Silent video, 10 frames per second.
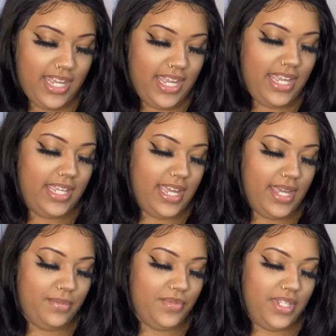It
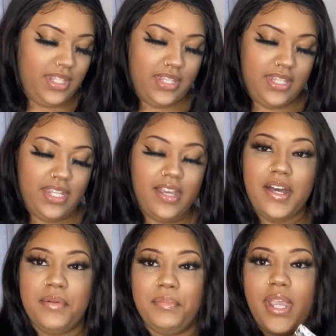came with the
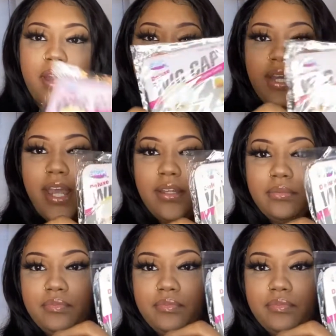um hair net,